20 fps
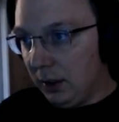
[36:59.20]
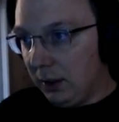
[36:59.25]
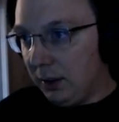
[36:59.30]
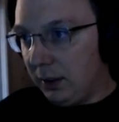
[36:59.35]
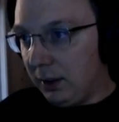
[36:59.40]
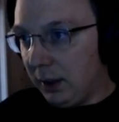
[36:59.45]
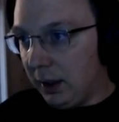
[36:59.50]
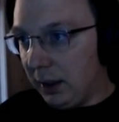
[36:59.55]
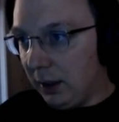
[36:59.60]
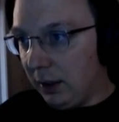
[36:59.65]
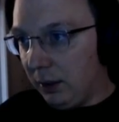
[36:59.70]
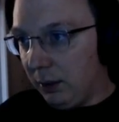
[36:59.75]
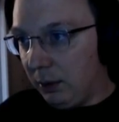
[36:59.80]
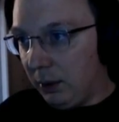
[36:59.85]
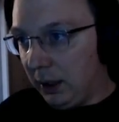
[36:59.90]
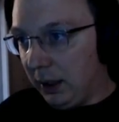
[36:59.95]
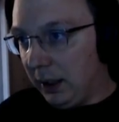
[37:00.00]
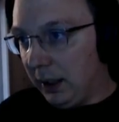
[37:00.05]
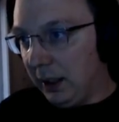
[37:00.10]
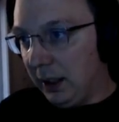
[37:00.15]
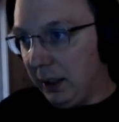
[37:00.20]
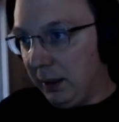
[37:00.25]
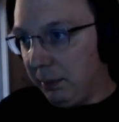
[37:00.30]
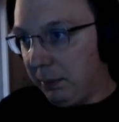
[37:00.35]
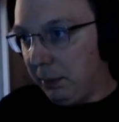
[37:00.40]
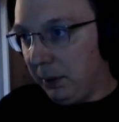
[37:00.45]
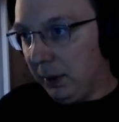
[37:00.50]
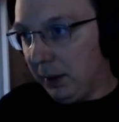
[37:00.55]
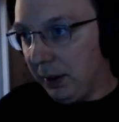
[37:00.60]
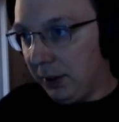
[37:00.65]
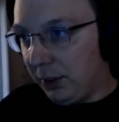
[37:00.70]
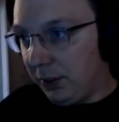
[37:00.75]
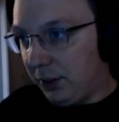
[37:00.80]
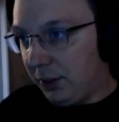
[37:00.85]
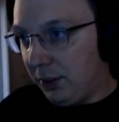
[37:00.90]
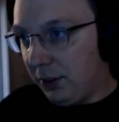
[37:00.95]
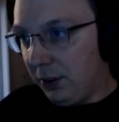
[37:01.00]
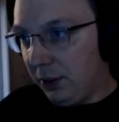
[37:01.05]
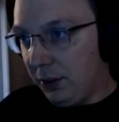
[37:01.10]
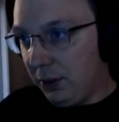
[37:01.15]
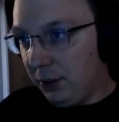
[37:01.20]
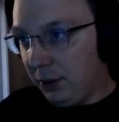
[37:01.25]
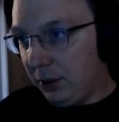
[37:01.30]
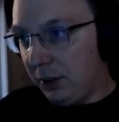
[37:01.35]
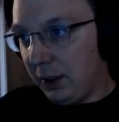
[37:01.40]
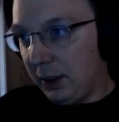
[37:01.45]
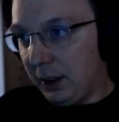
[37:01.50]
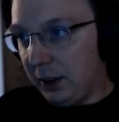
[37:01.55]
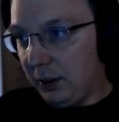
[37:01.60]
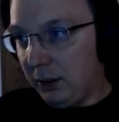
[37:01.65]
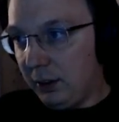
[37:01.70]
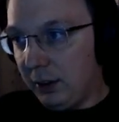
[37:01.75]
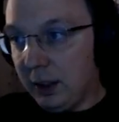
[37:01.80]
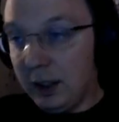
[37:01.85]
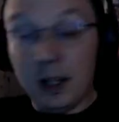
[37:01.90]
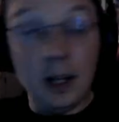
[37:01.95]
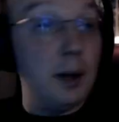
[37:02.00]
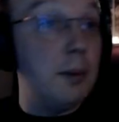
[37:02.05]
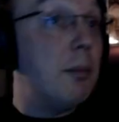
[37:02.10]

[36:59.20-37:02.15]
tile Y plus 2, tile Y